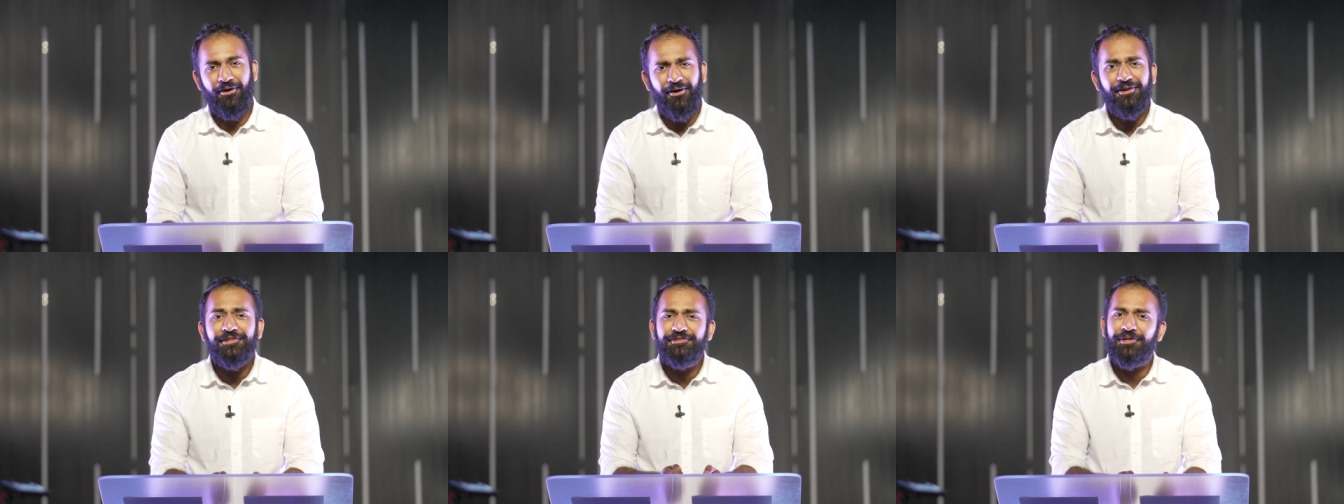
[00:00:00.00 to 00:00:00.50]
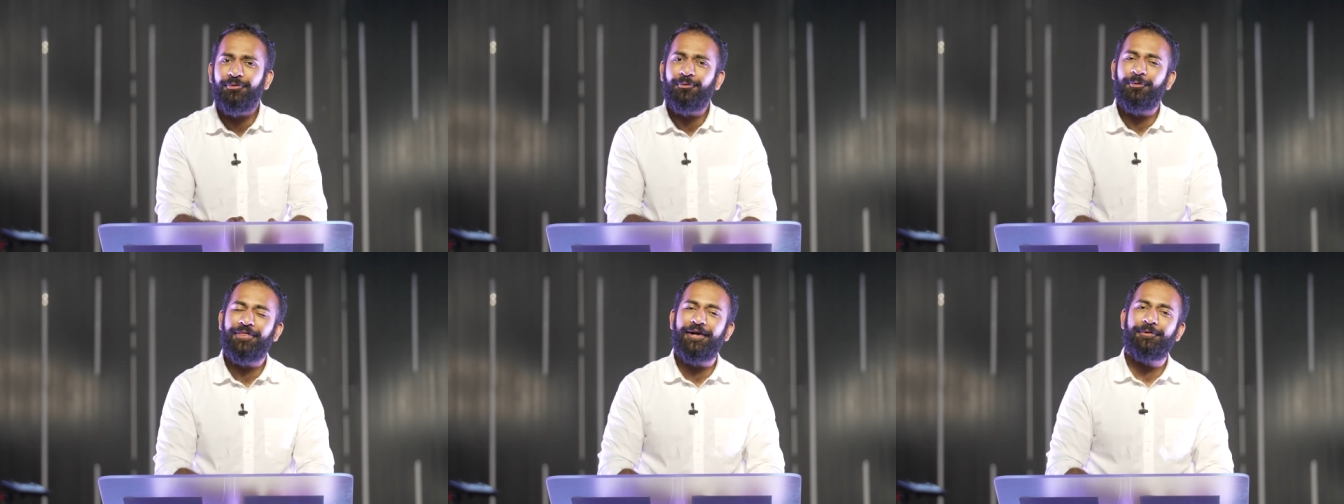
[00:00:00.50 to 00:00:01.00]
on its own
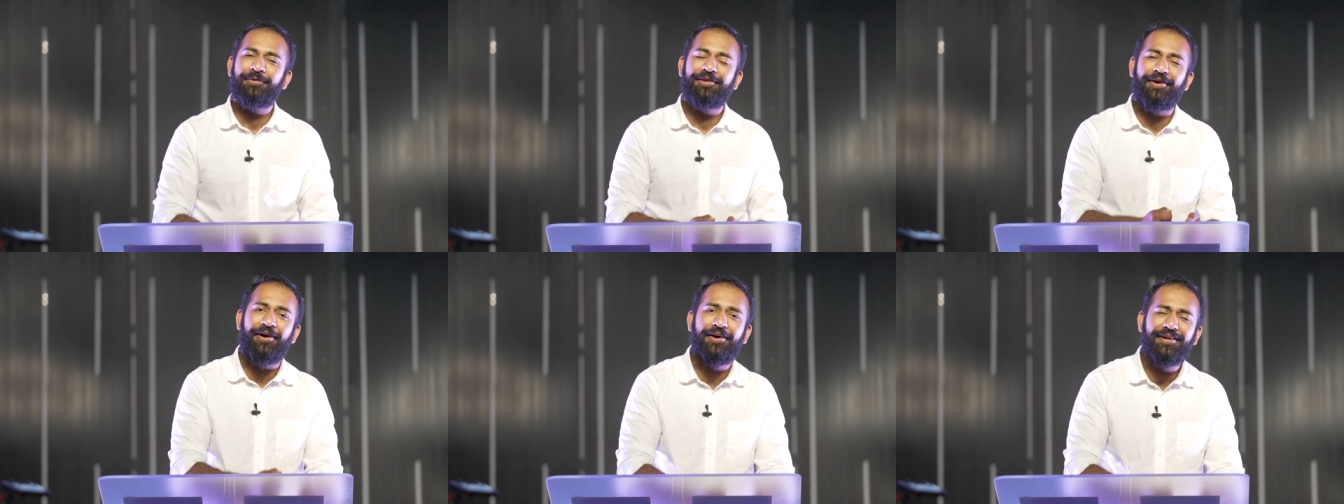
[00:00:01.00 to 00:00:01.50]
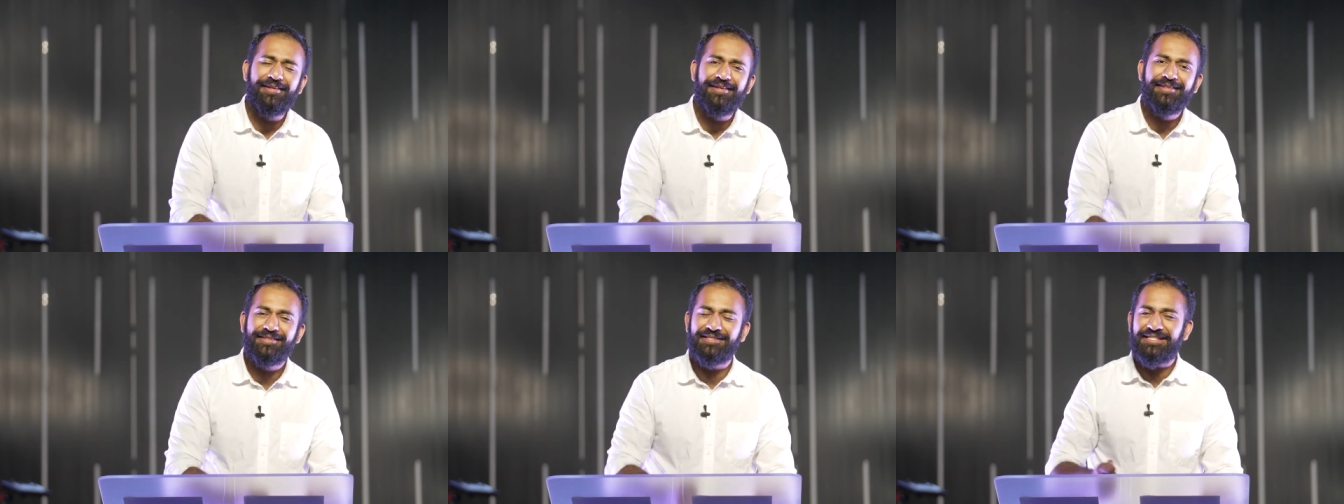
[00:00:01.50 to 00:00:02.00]
without God,
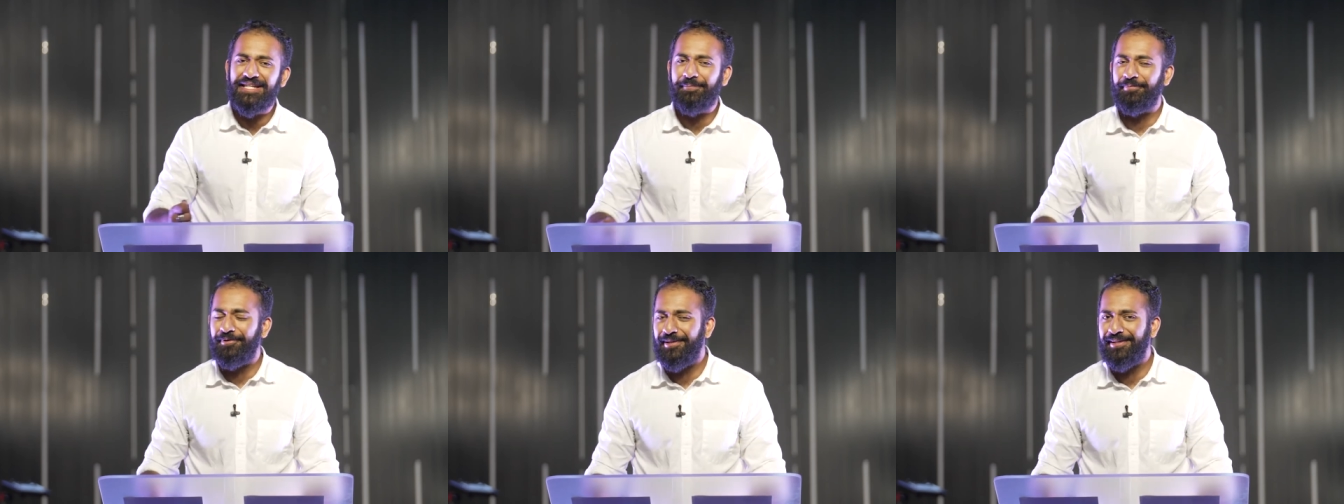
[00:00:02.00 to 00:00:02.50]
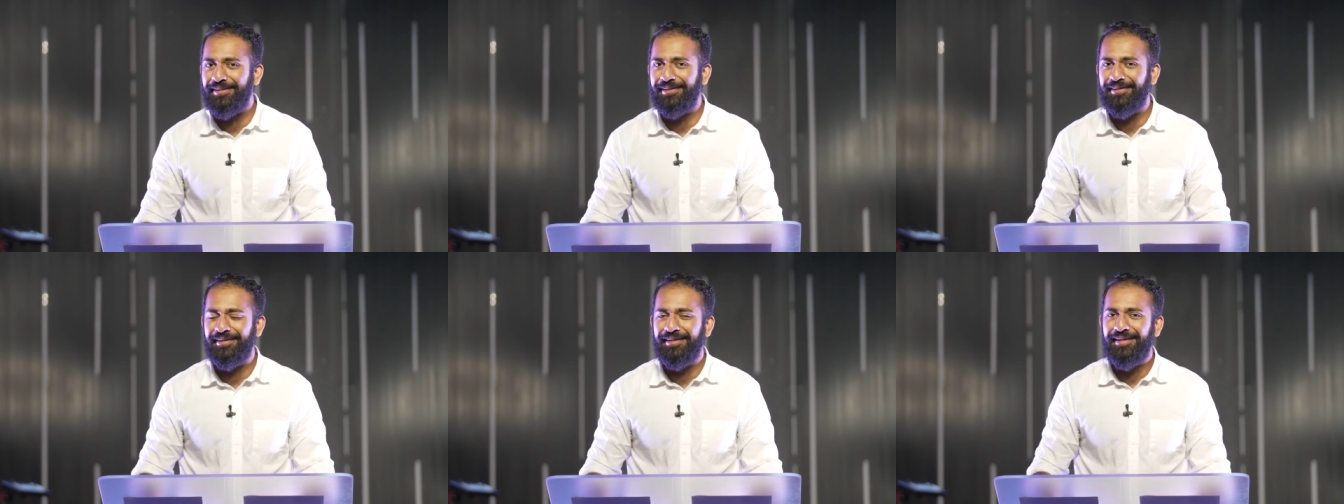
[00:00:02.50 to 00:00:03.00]

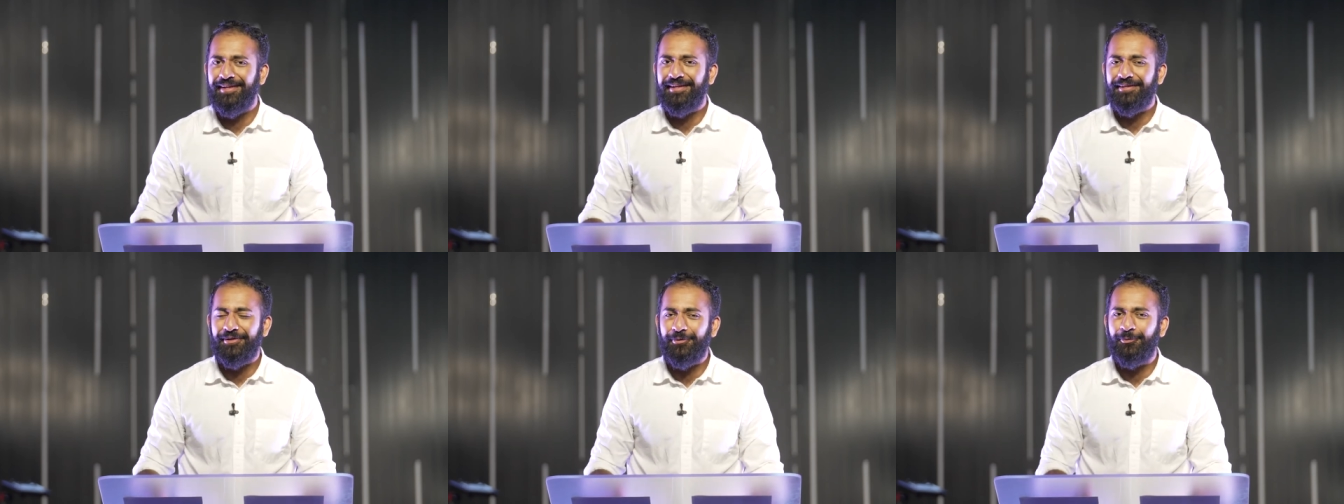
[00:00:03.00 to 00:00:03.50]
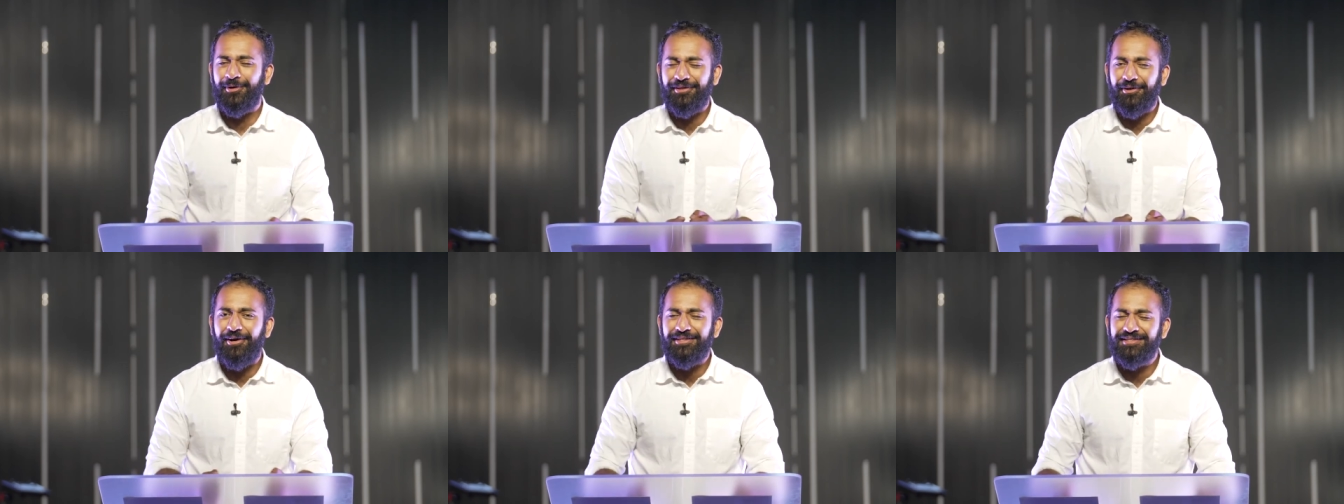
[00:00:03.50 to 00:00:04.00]
separated, with
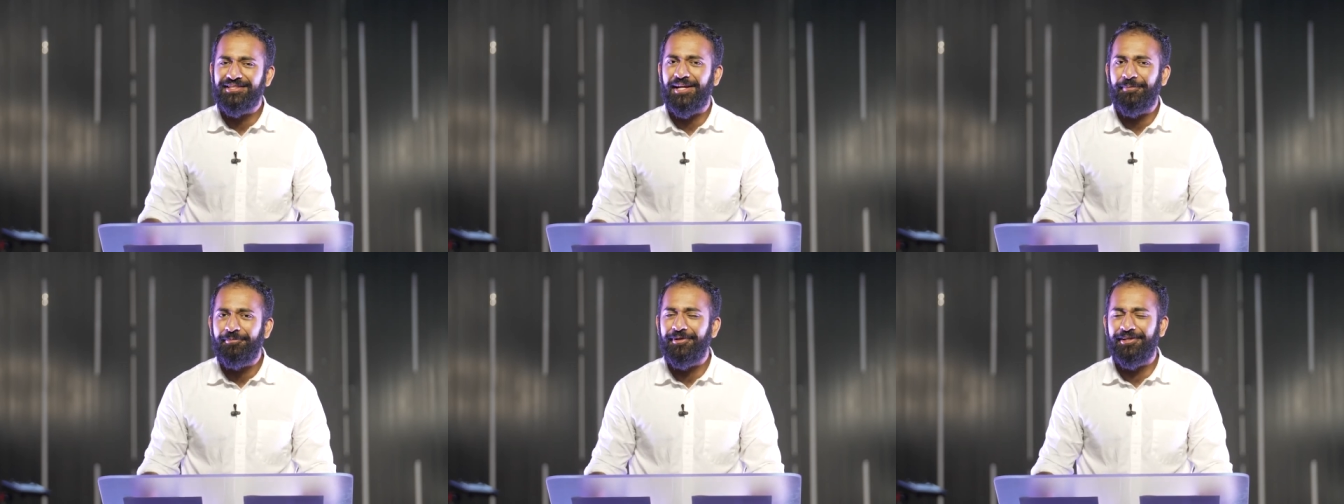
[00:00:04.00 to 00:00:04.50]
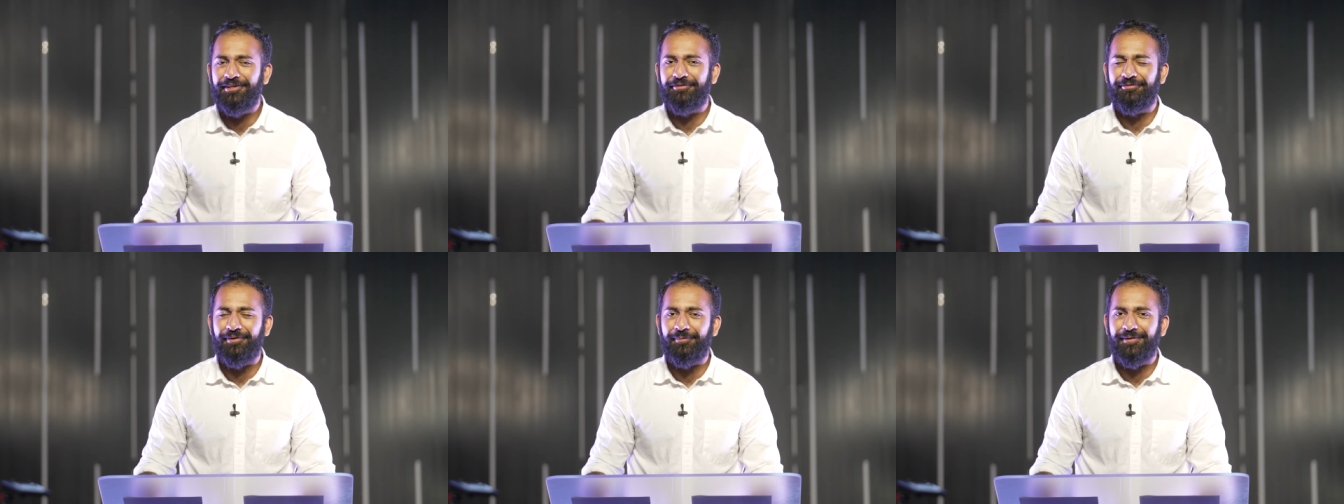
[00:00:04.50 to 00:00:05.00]
God separated
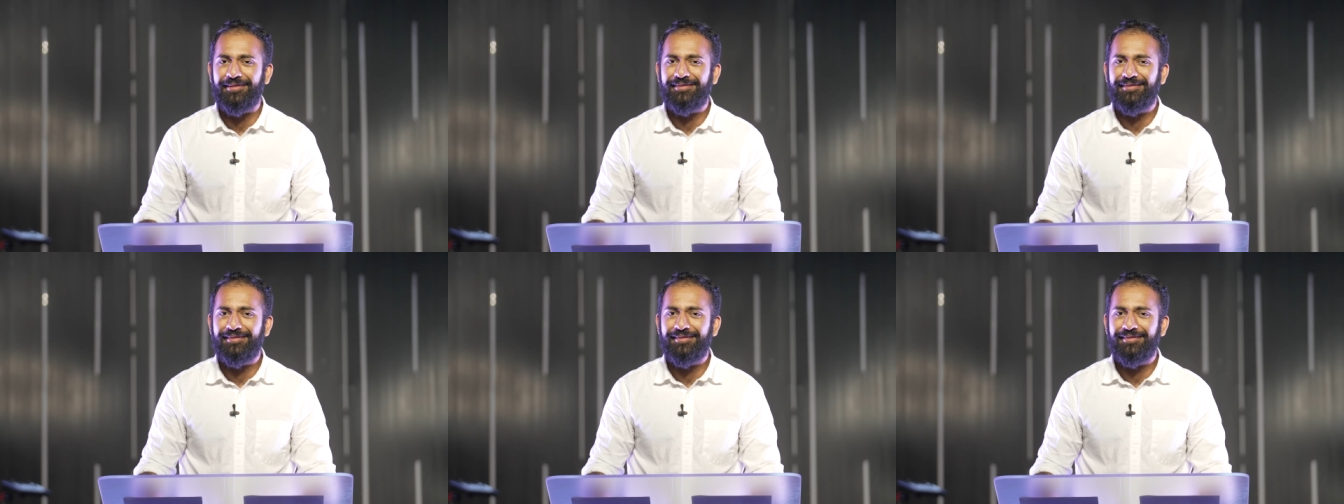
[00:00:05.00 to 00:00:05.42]
from it.